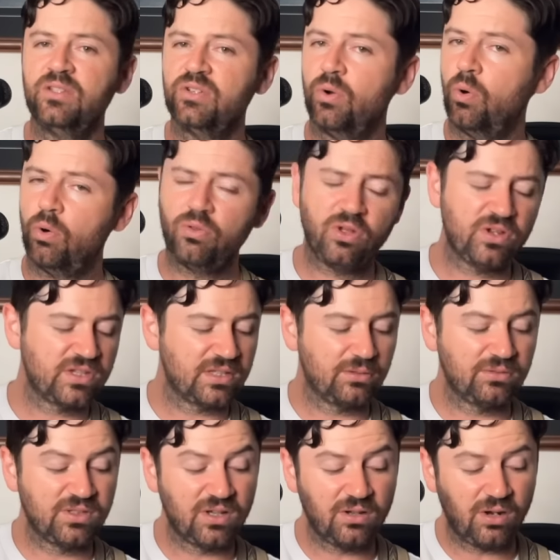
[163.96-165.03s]
so all those
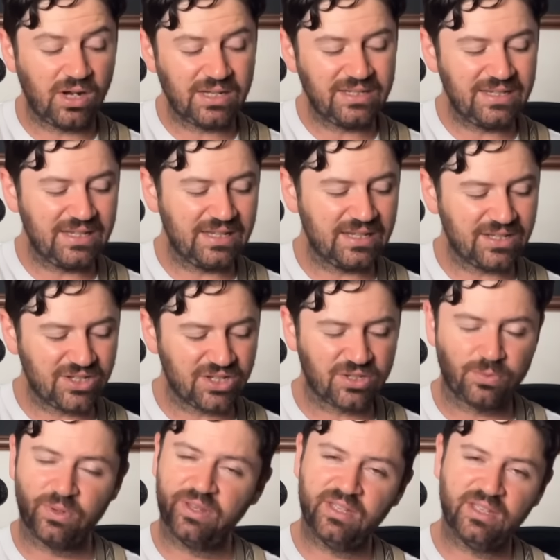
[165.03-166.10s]
little ideas
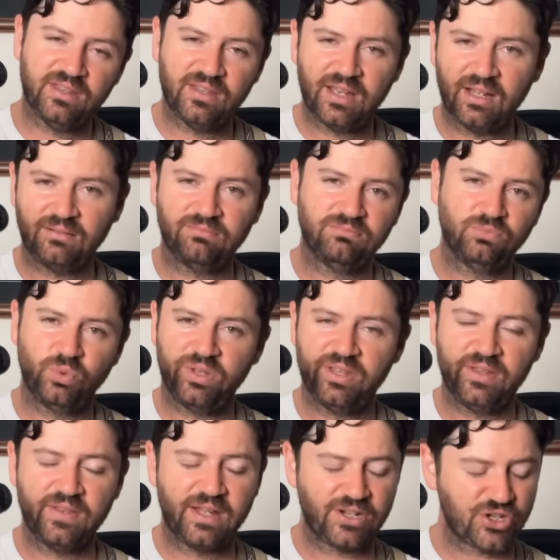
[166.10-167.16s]
just within
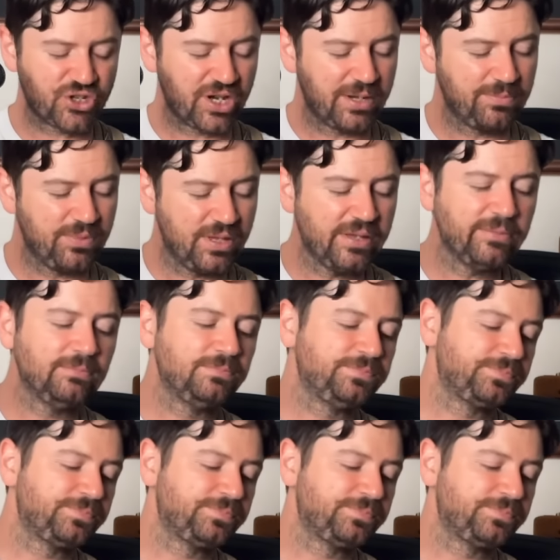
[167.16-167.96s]
that shape there.